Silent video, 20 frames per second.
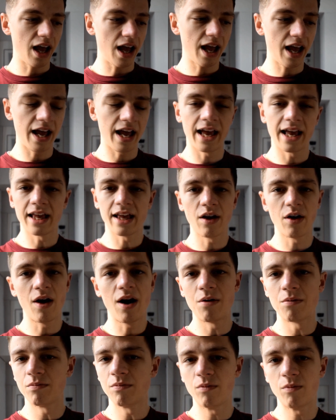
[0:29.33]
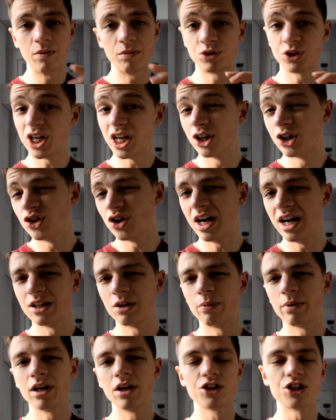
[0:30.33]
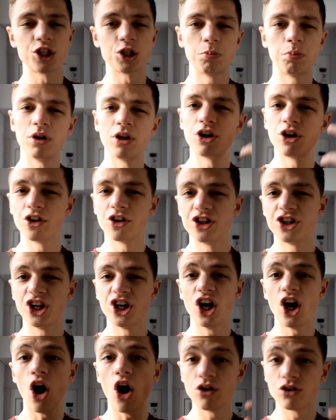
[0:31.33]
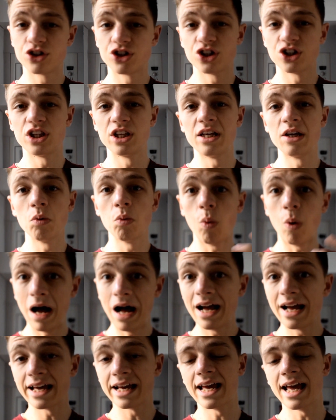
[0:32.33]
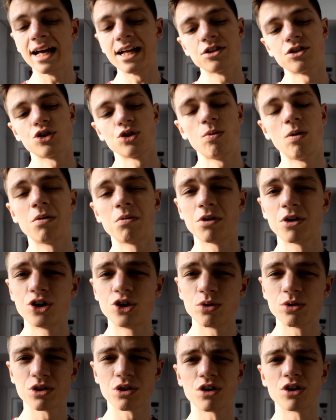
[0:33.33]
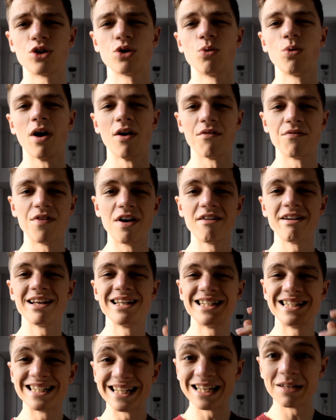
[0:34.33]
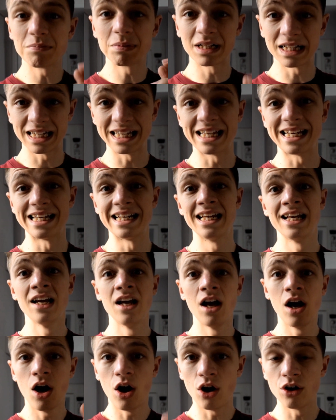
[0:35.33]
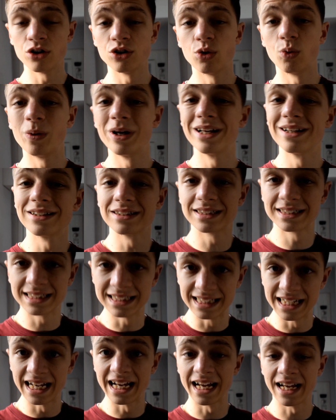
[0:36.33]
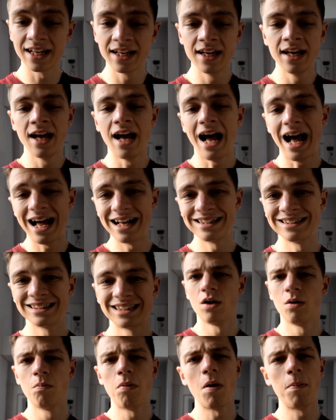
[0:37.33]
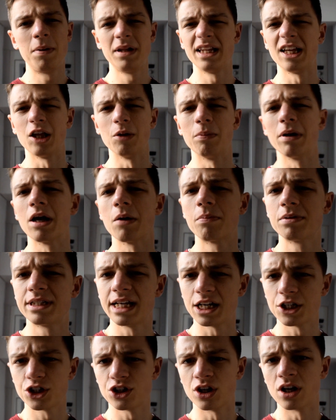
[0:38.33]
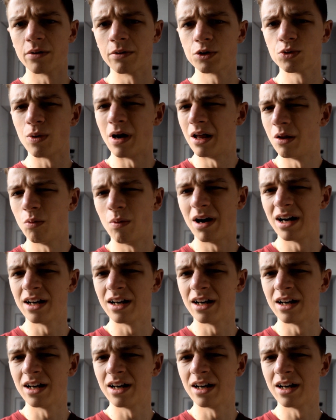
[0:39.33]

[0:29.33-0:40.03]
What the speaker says: I'm trying to dry the wheels and it's pulling all the dirt onto the white again. So what I'm going to do is I'm going to do a very deep clean on the wheels today and pop a little bit of protection on them as well, why